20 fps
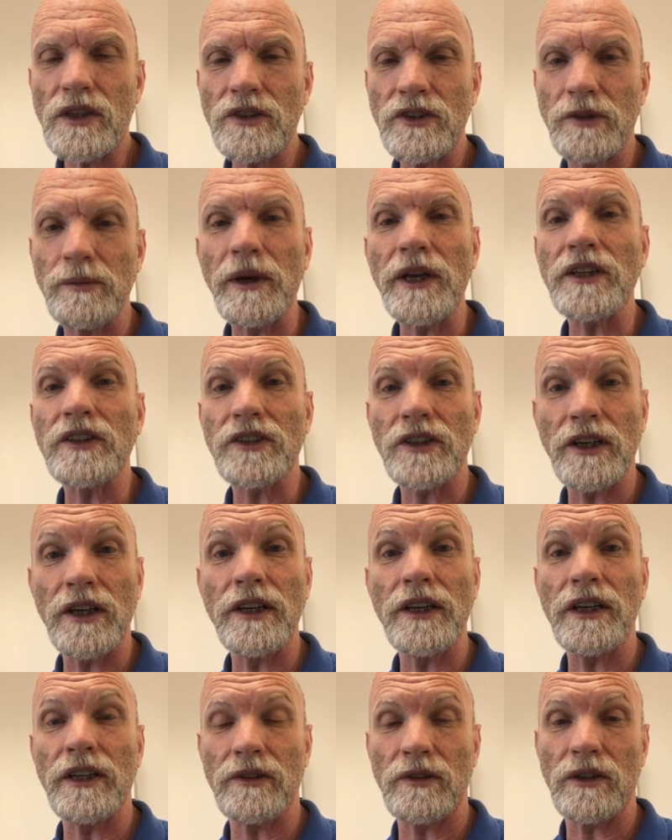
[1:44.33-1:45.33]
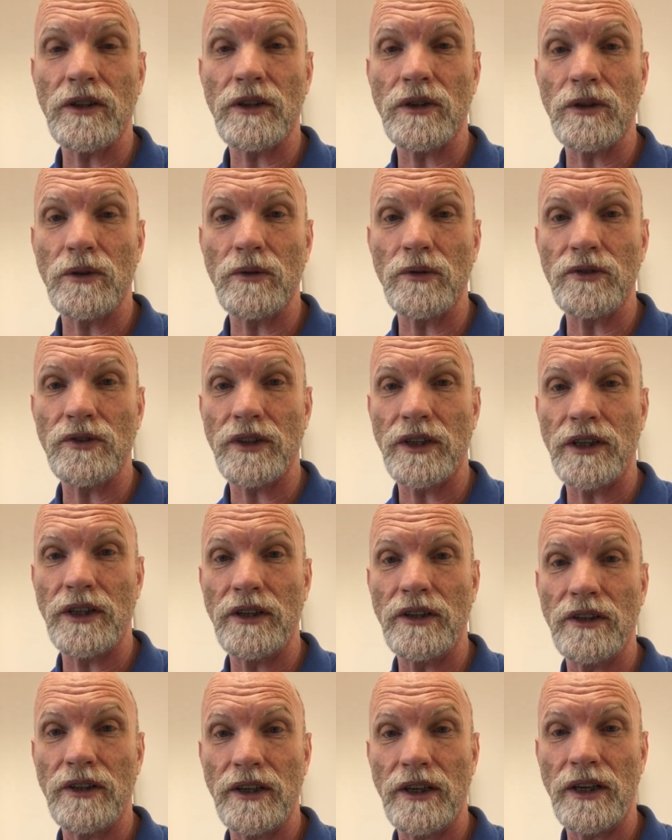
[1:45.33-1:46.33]
to make tiny little holes
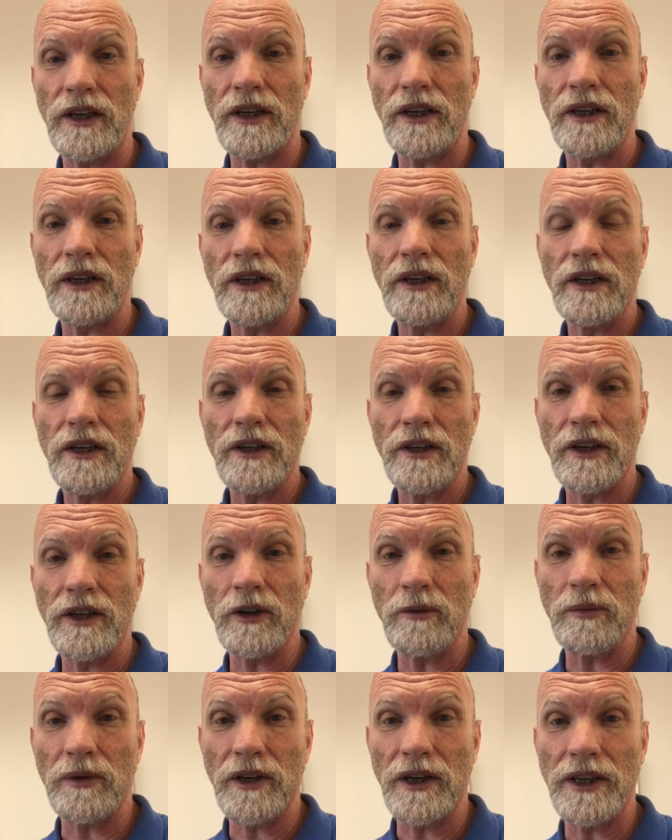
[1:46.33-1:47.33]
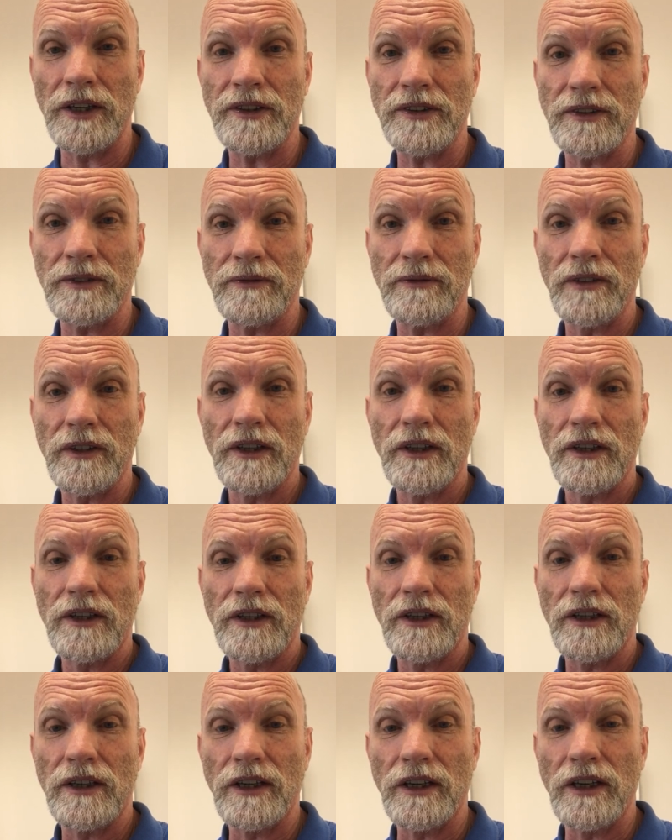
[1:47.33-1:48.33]
in the nail plate
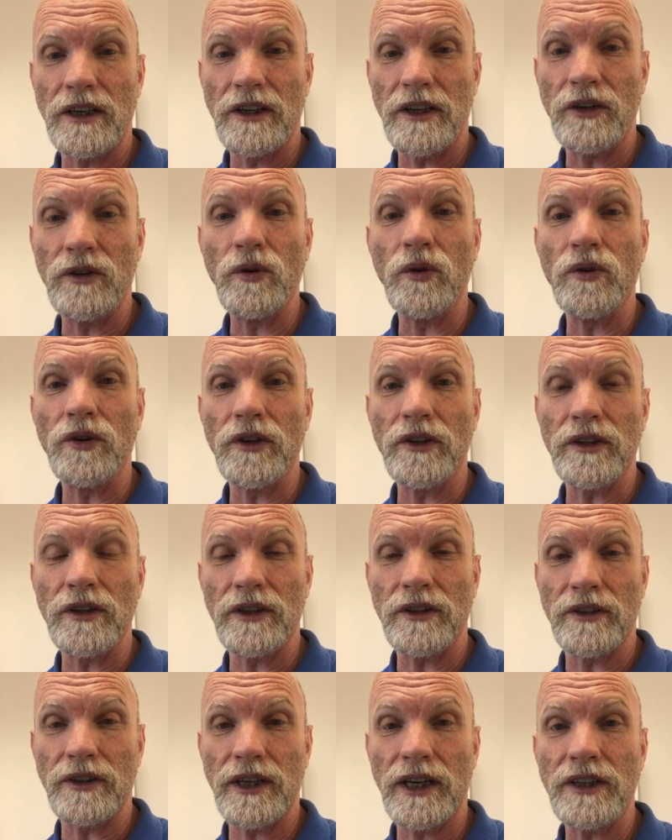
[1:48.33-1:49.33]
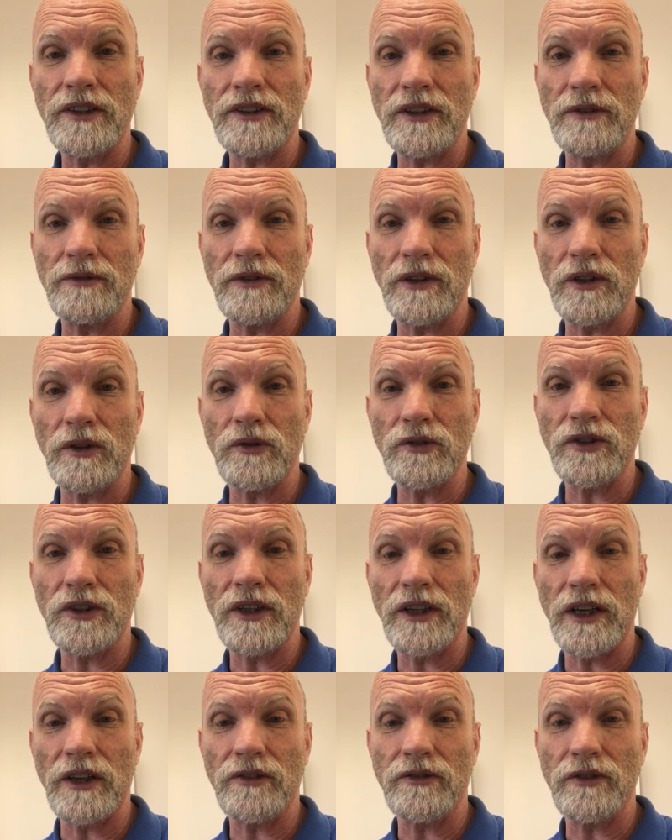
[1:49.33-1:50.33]
in order that antifungals
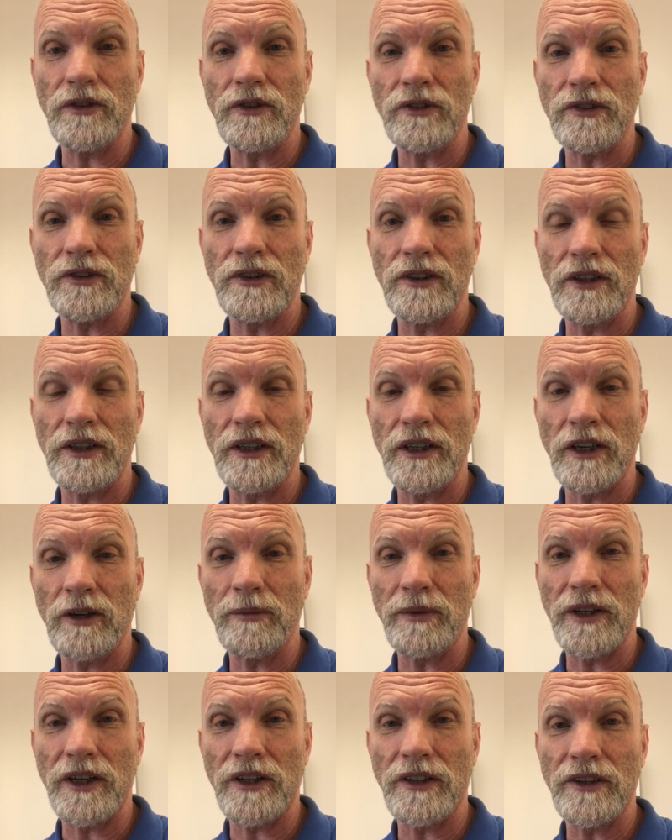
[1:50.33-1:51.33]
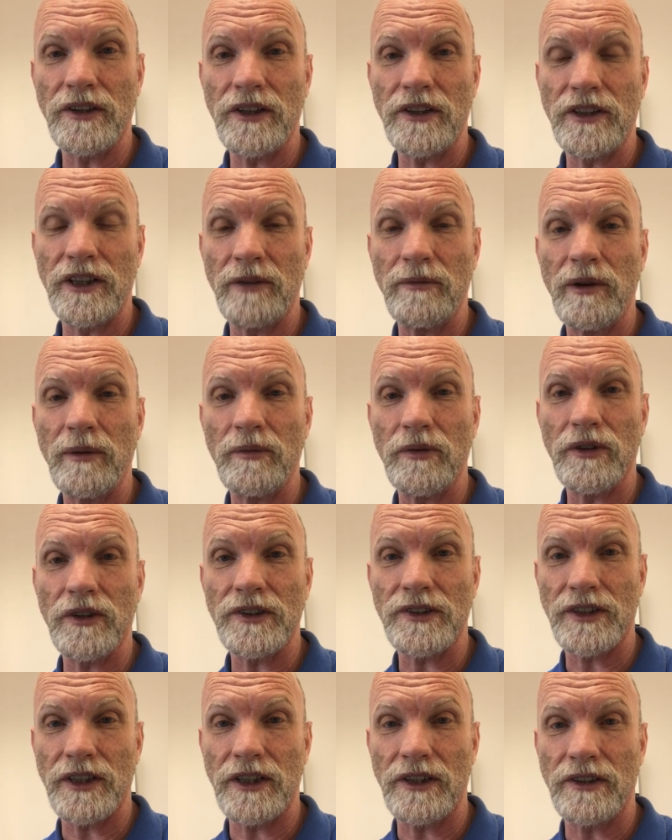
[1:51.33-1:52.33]
can get through to the nail bed underneath. Now remember I
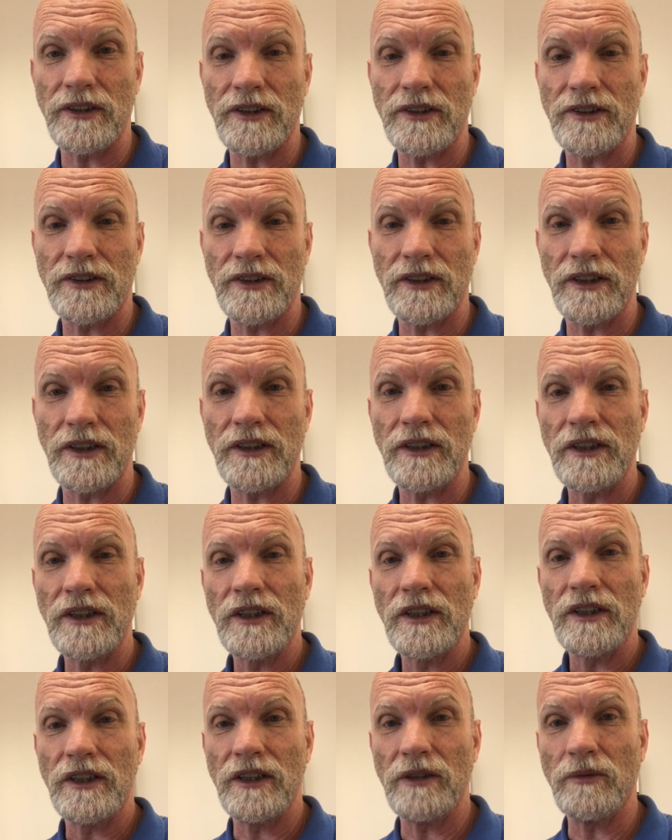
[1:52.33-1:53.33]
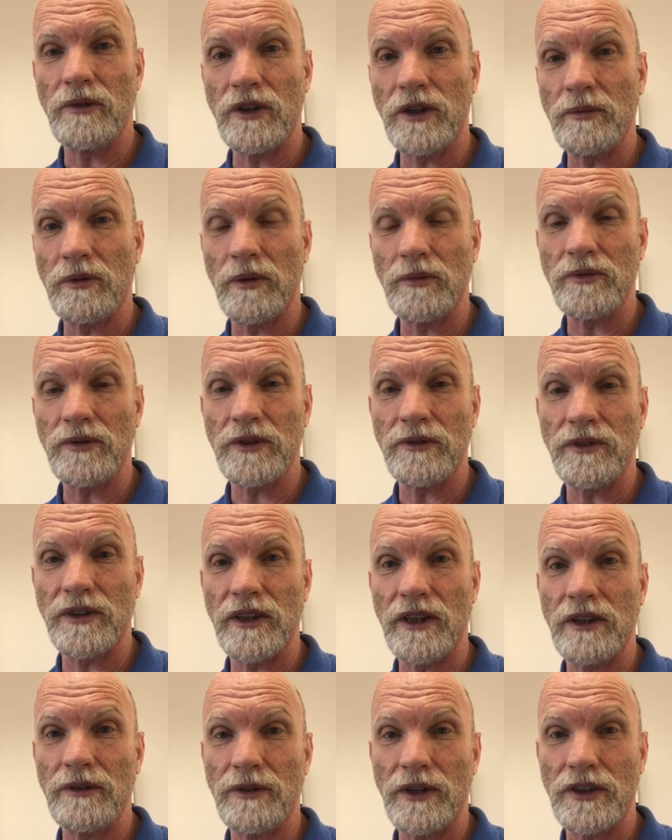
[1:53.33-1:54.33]
said that one of the problems with the
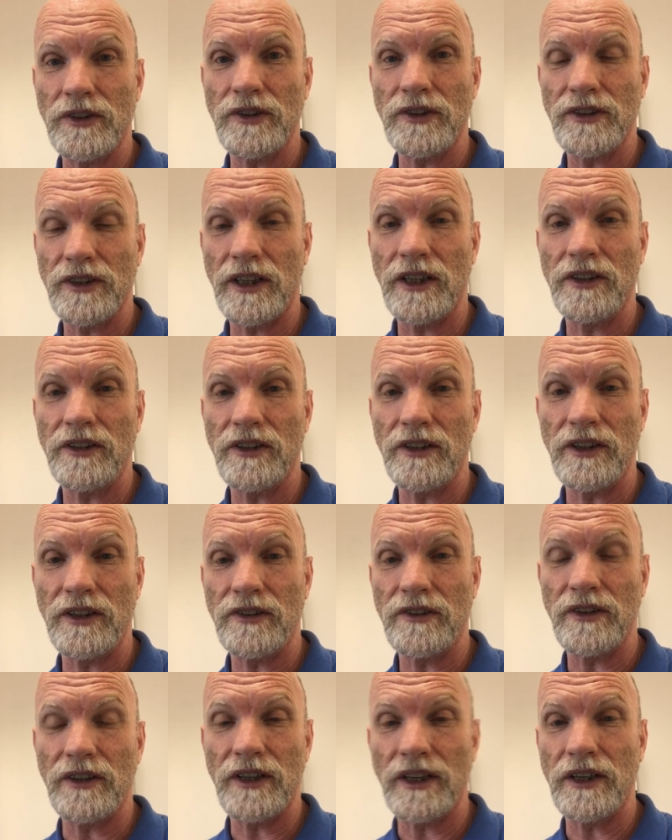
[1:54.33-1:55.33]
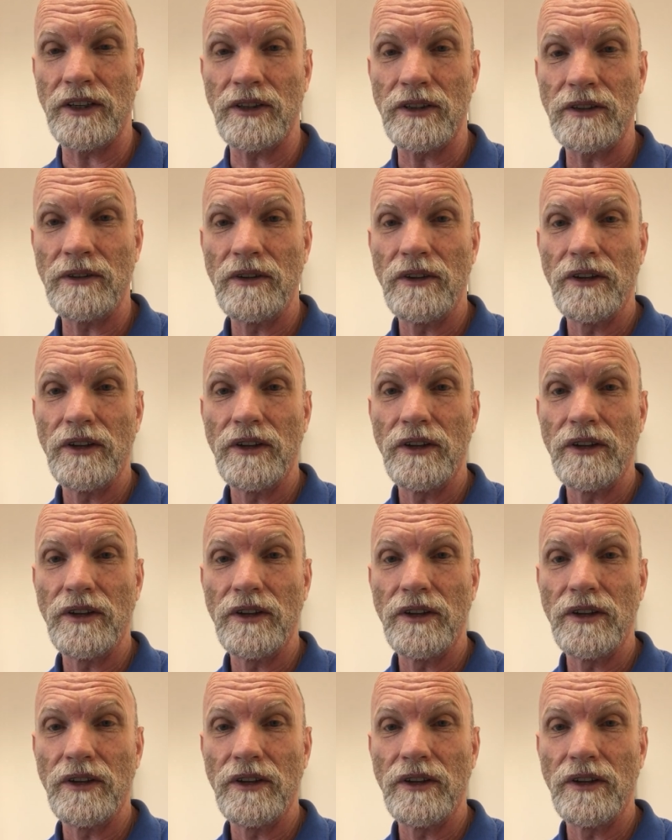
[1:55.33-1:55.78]
fungal infection is underneath the nail,